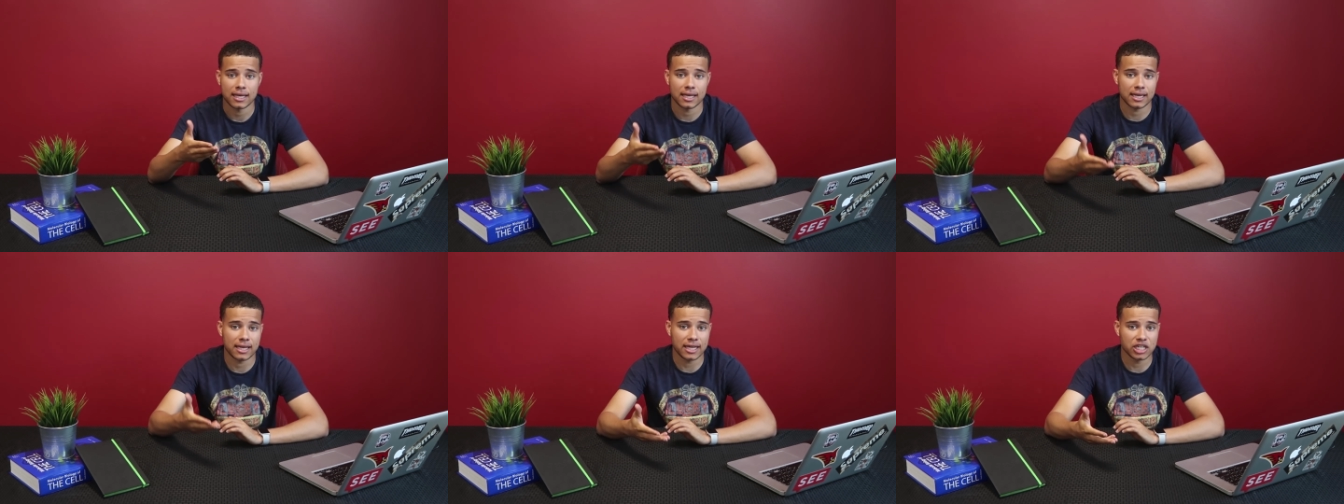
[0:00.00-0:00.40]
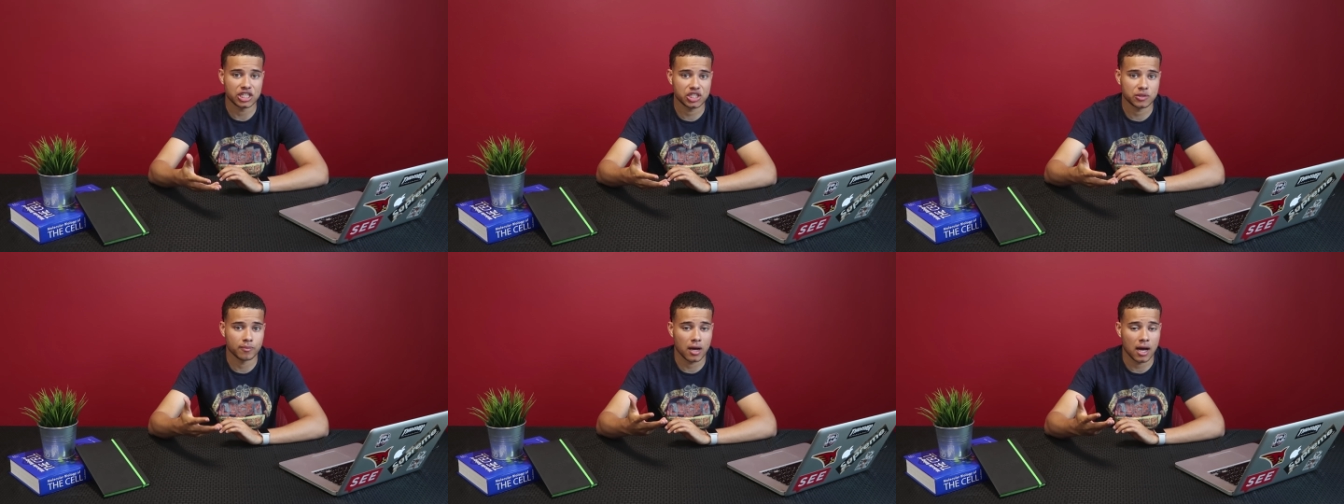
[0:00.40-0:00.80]
in
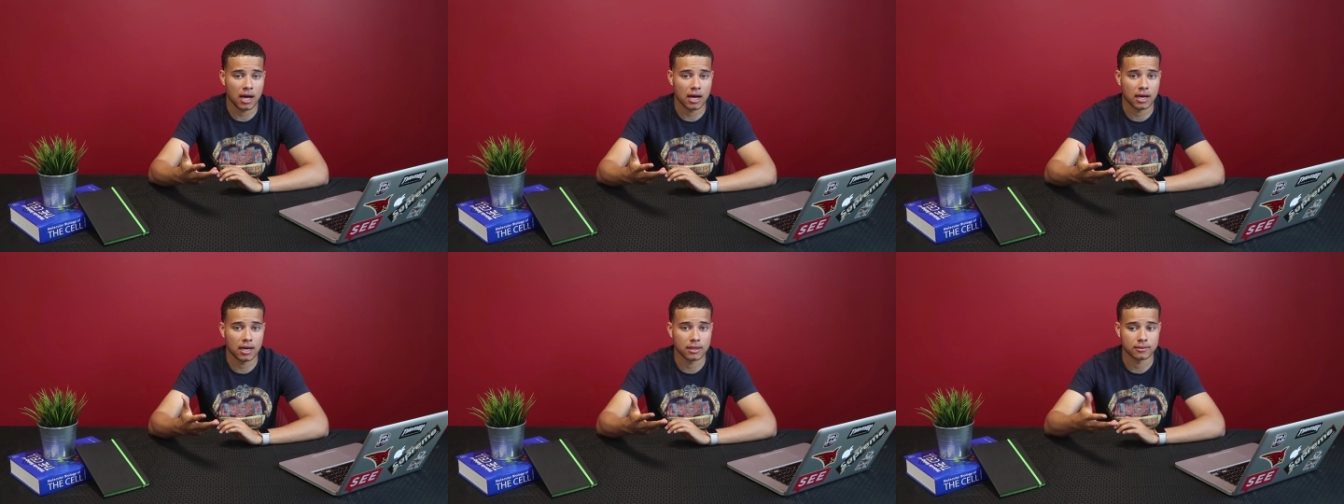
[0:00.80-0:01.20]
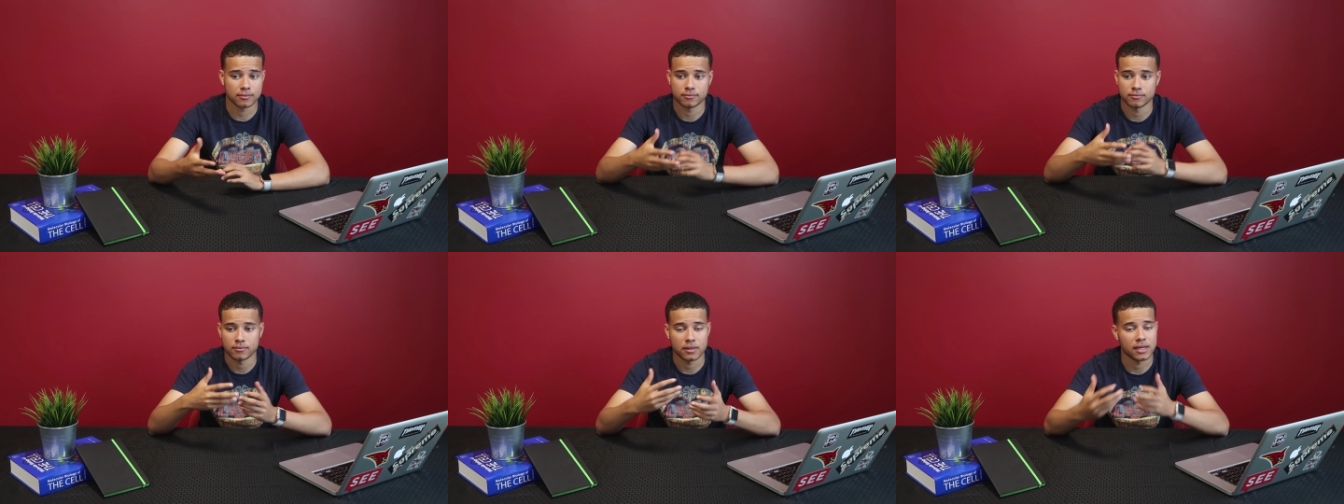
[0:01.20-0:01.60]
each
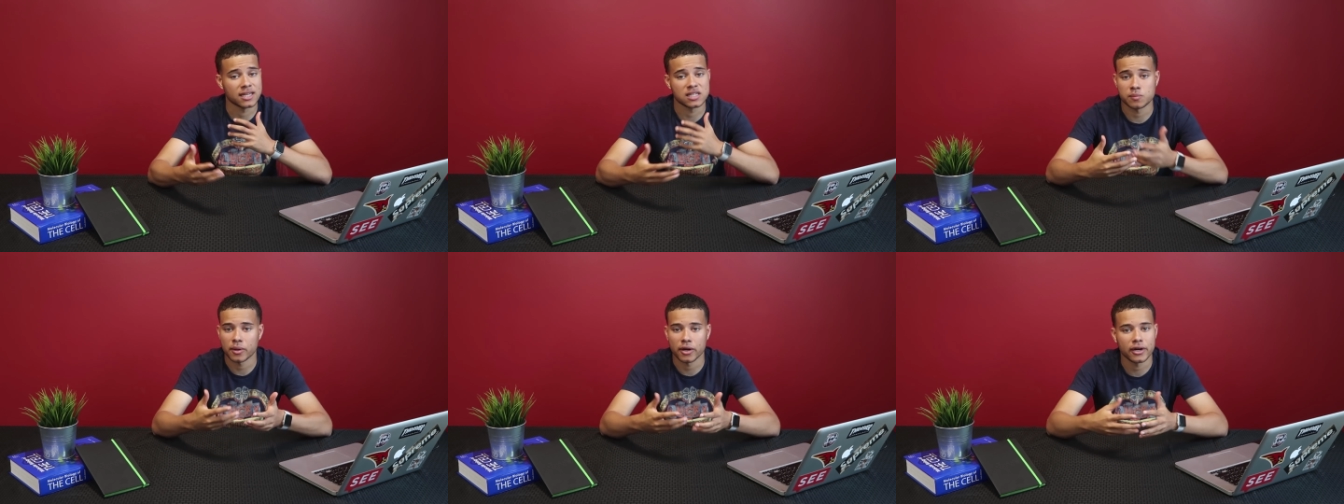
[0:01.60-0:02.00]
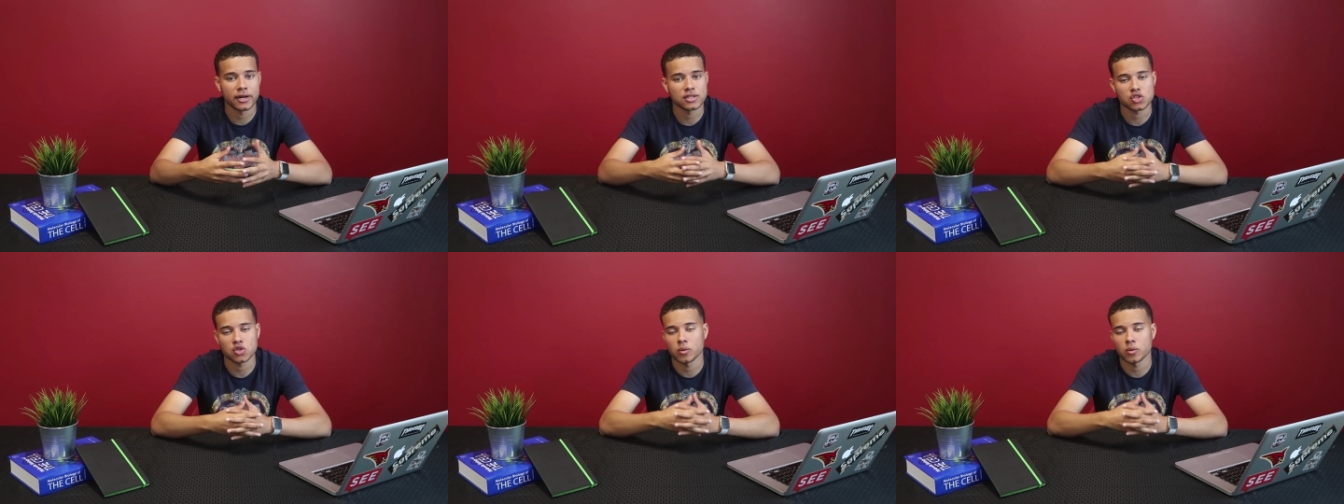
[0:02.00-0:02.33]
experience.